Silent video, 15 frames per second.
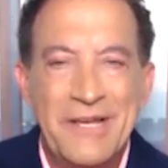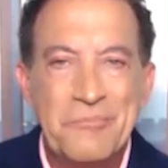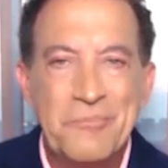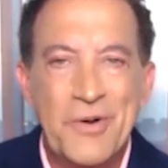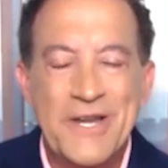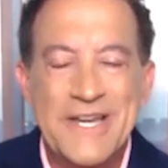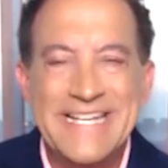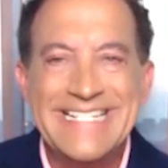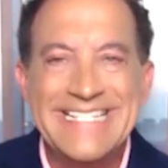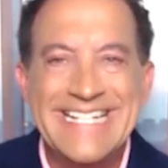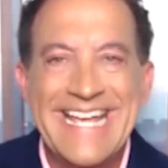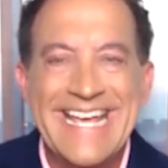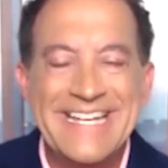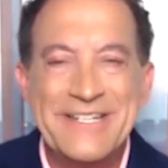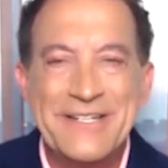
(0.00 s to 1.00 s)
Bernie
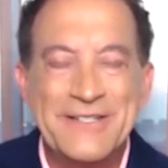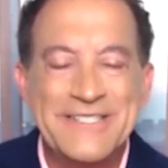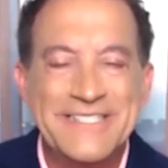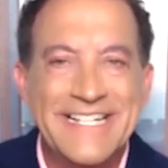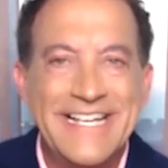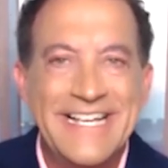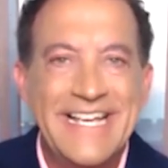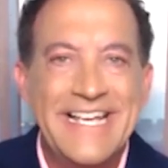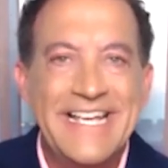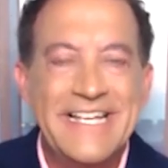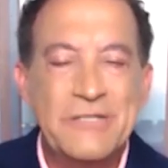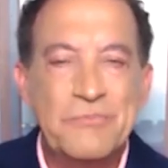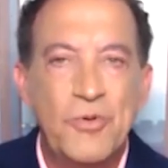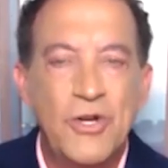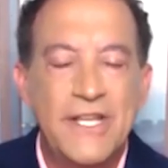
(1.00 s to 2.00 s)
Sanders
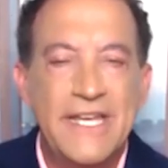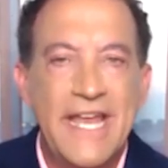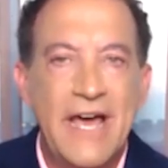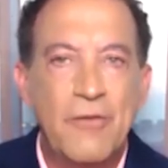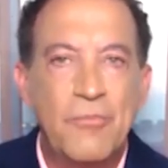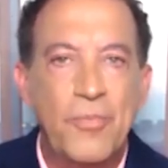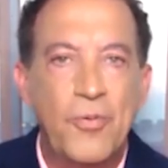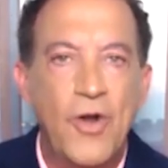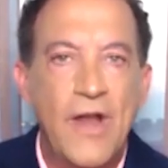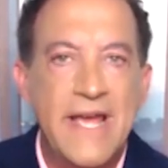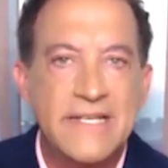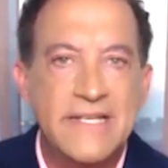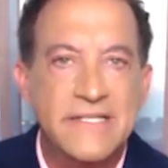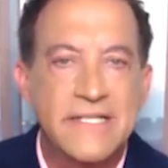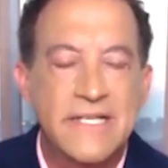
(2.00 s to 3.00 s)
is putting out
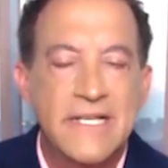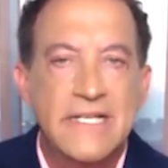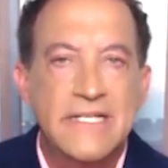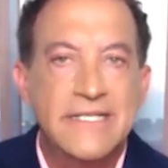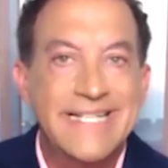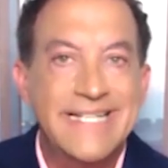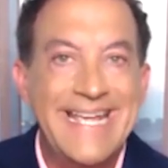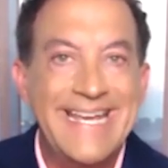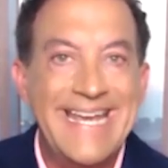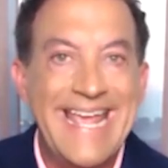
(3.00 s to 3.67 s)
press saying